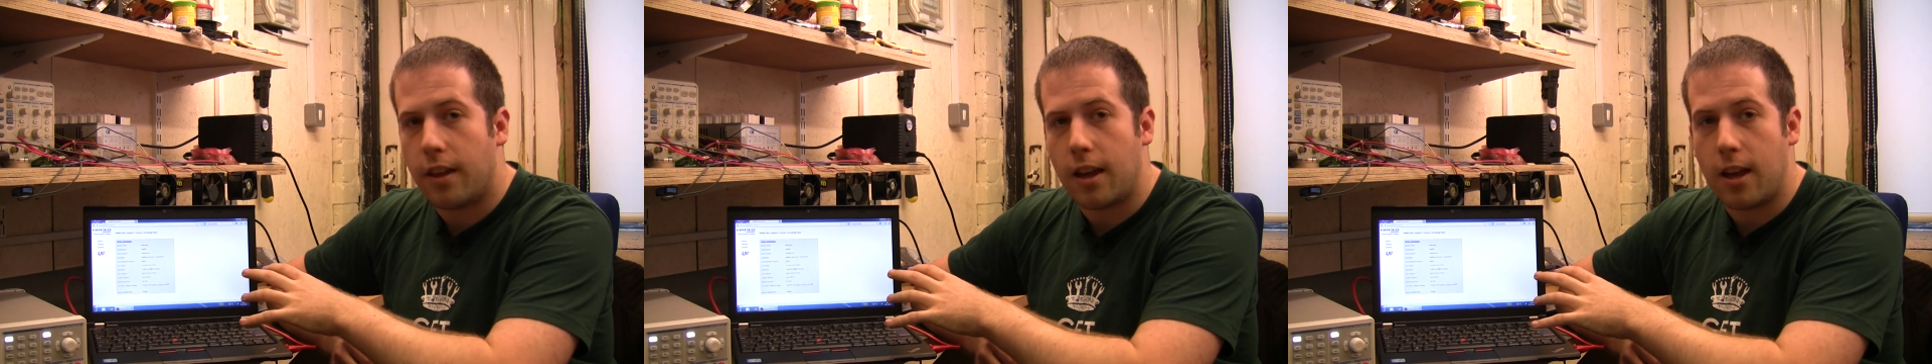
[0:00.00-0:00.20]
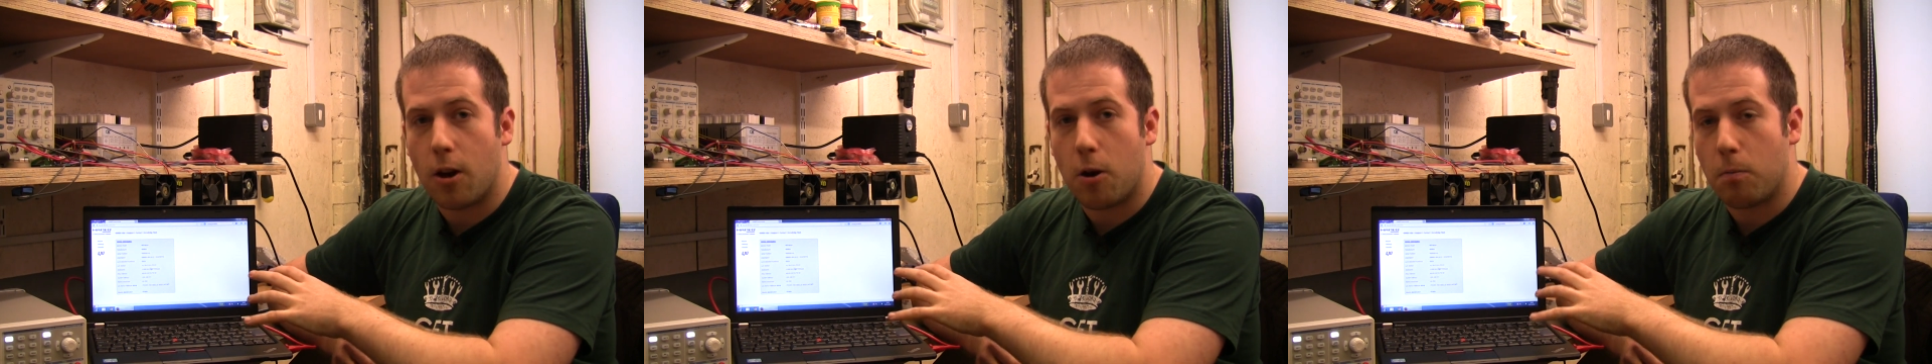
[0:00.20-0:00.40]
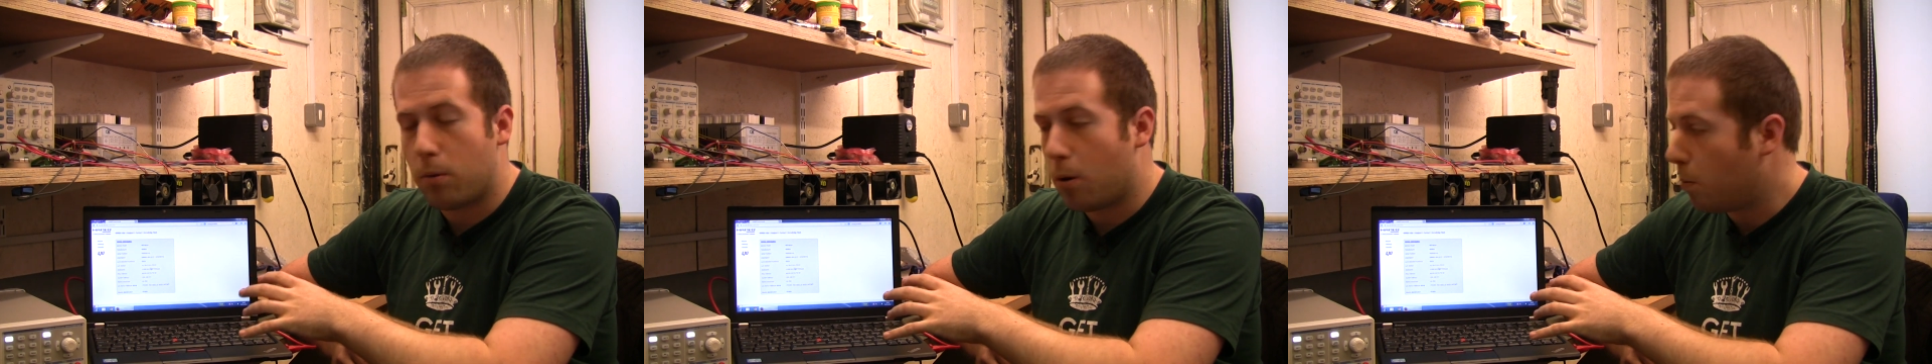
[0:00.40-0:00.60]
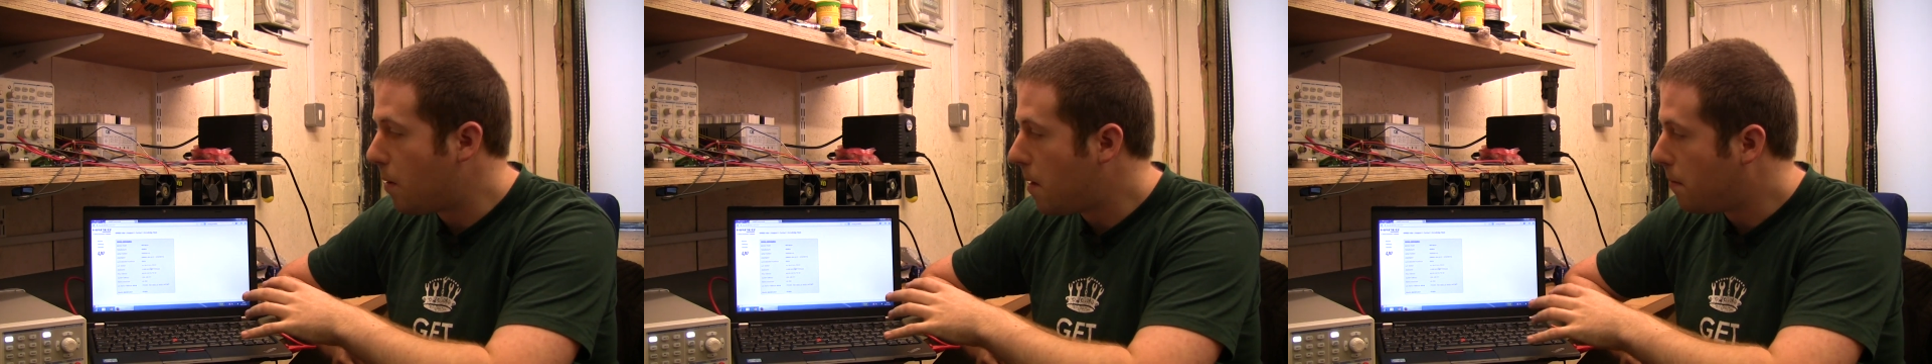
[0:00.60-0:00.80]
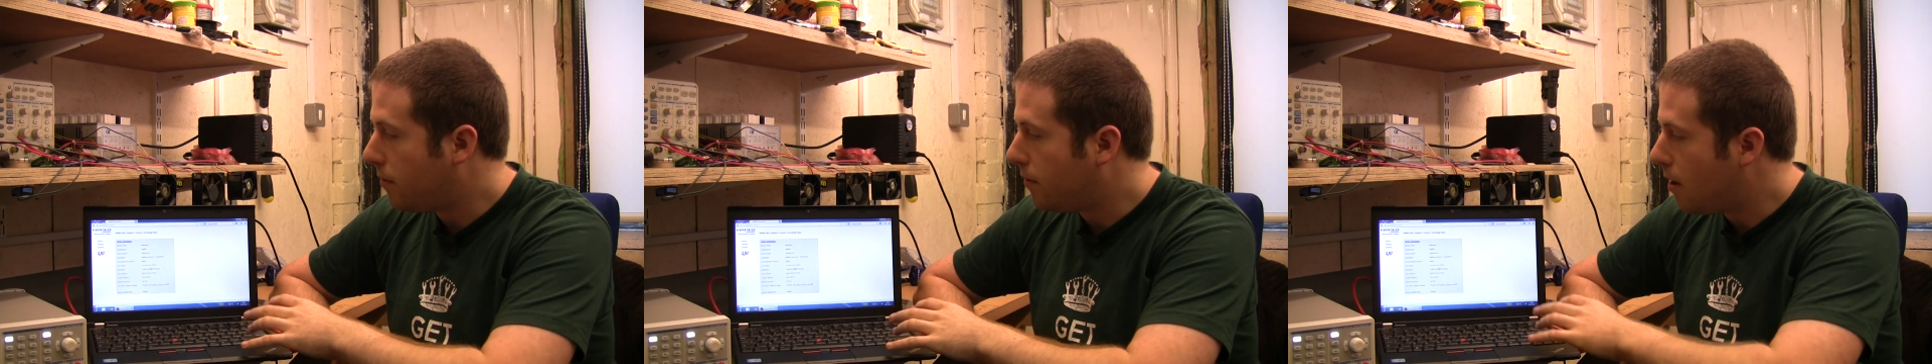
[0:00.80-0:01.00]
the onboard
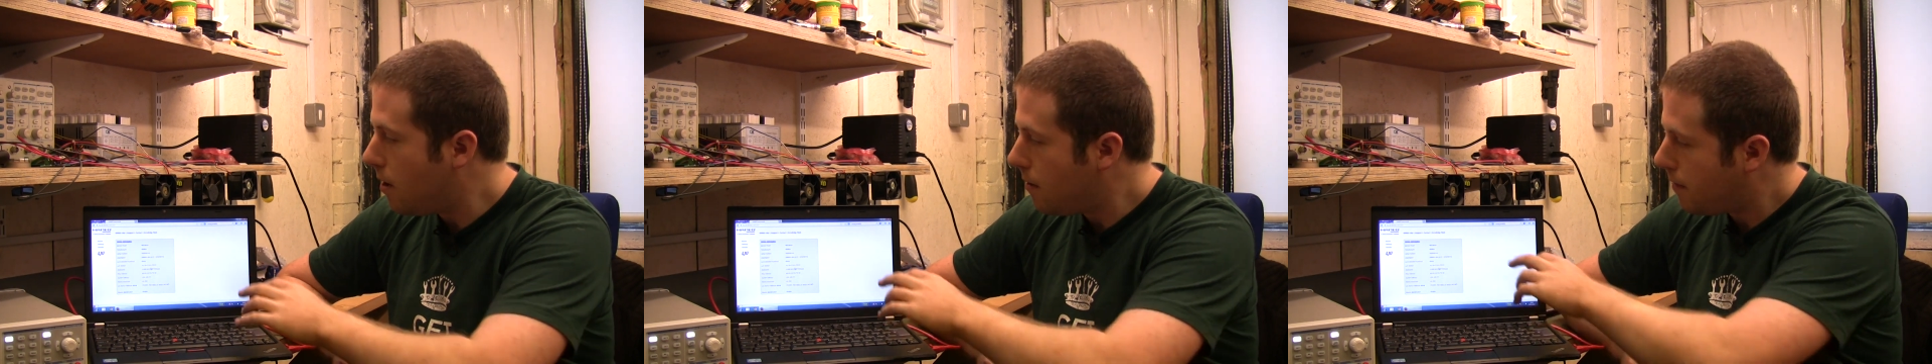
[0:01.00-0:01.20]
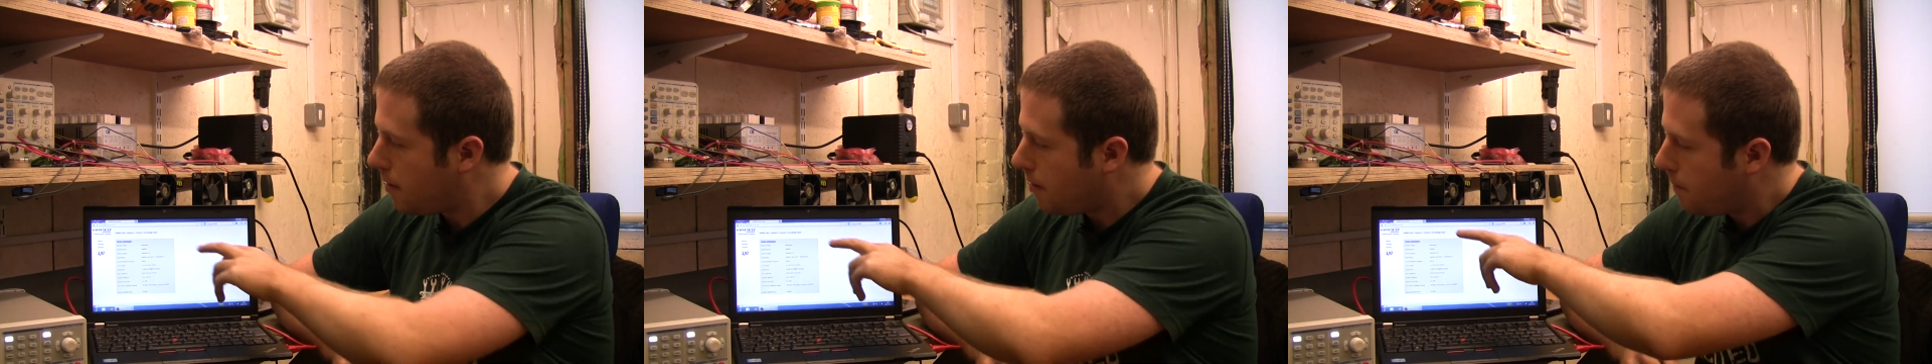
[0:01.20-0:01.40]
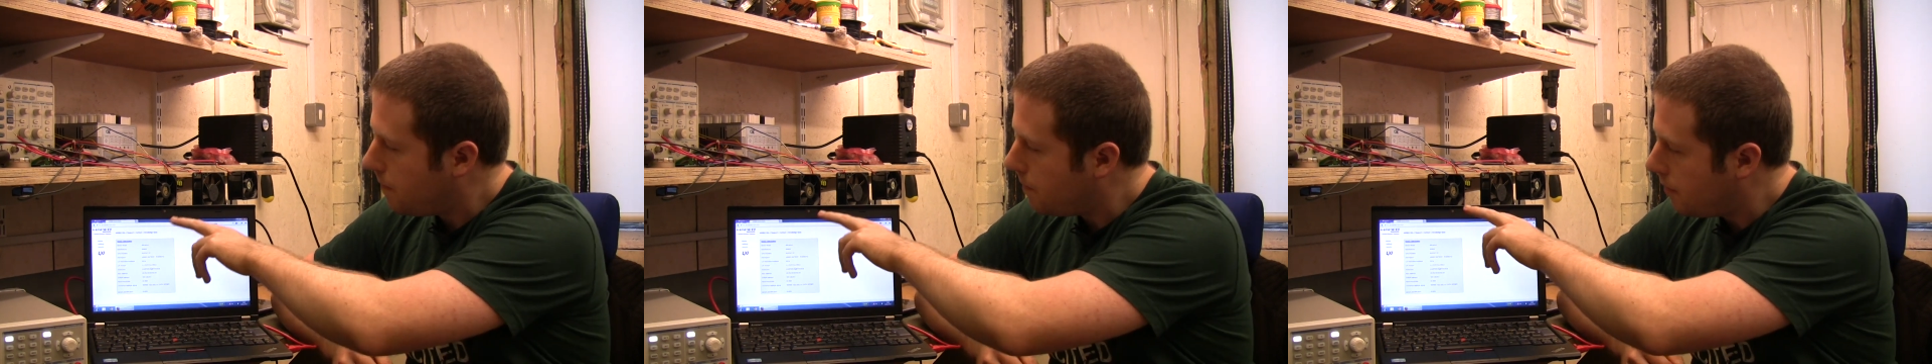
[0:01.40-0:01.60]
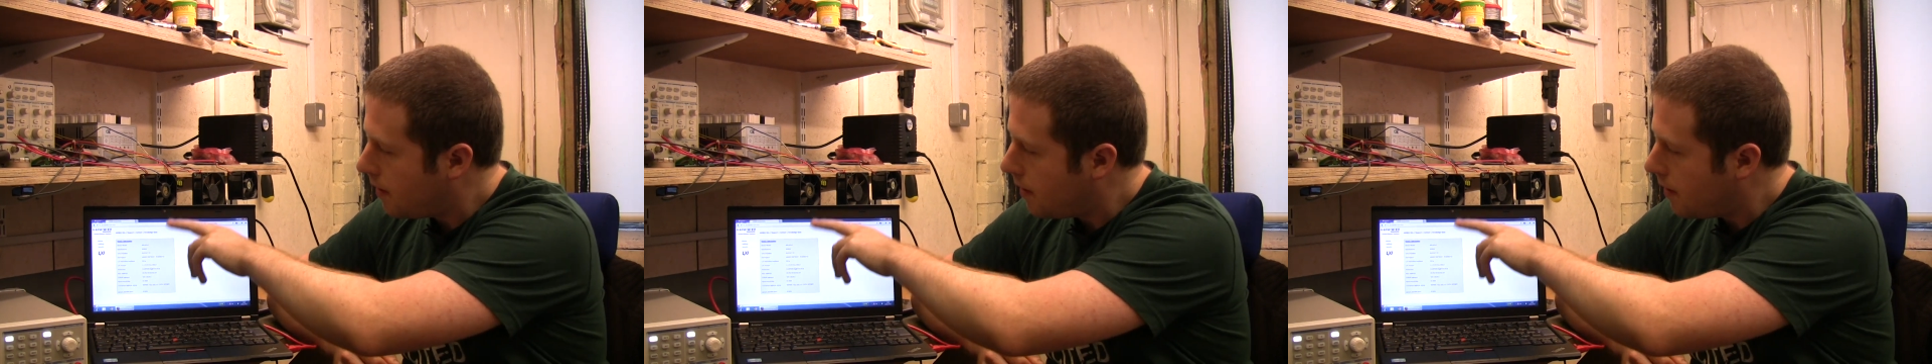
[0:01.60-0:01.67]
web server